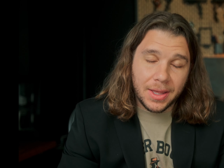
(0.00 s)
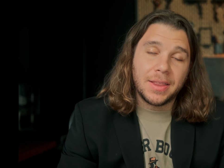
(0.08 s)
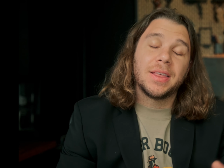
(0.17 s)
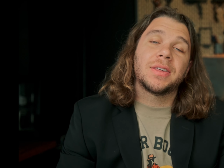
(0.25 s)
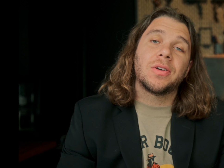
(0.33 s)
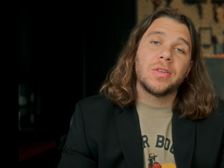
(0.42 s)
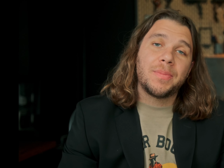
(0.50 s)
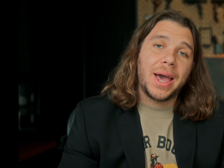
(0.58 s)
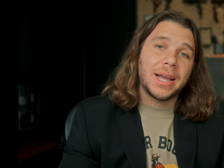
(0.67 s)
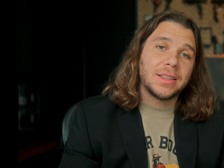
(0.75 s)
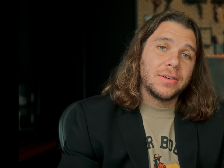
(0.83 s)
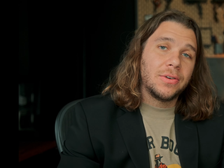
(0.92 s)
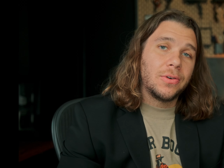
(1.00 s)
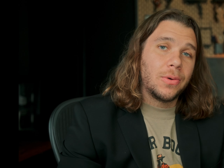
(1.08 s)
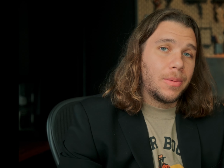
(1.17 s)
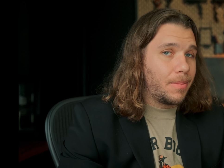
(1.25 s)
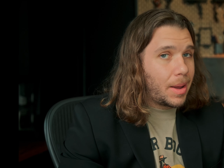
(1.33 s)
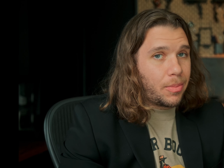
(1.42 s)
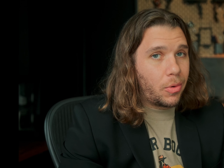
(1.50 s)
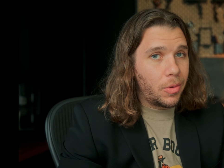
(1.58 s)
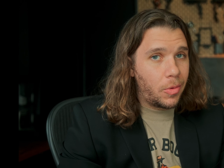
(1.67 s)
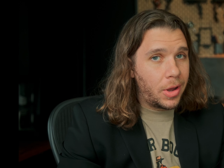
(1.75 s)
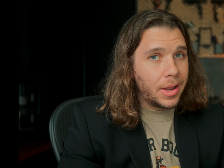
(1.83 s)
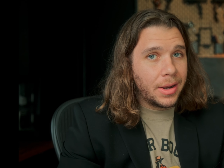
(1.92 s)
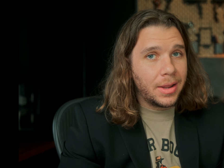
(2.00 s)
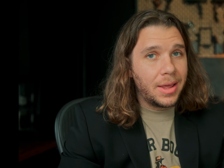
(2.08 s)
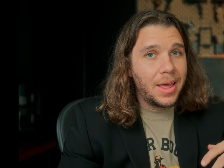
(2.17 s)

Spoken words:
This goes back to my point one,